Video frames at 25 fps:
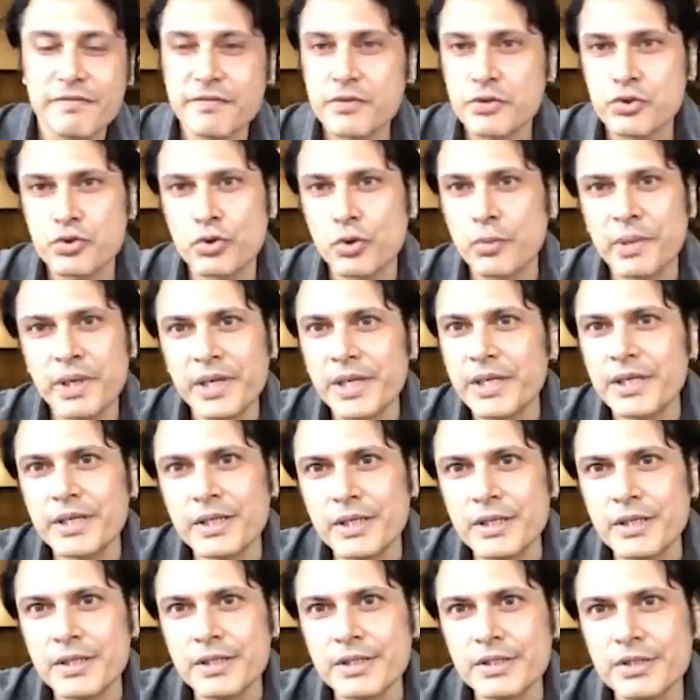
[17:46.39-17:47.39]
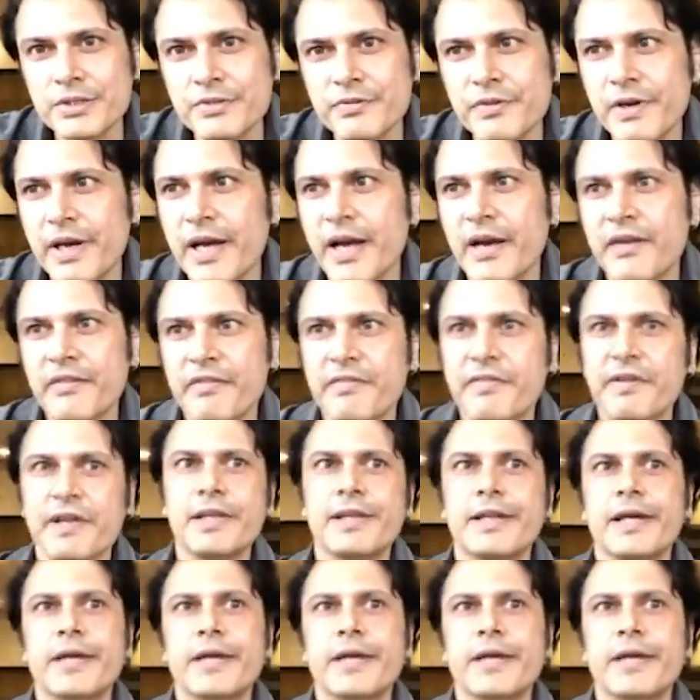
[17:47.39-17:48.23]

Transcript: It's suddenly after so many years where